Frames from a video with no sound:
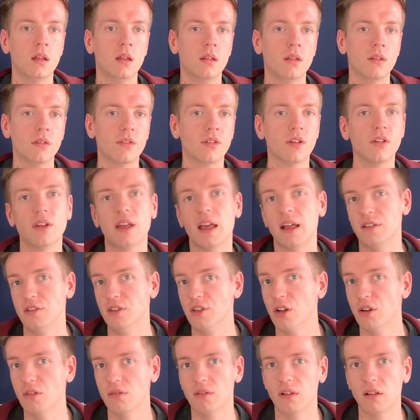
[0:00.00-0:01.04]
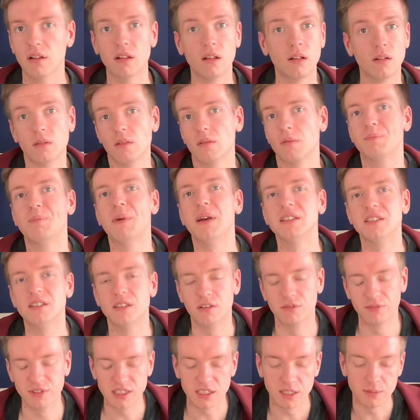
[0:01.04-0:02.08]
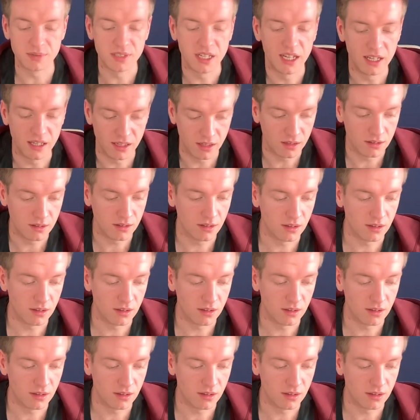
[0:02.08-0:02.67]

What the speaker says: So yeah, you don't, basically the reason I'm saying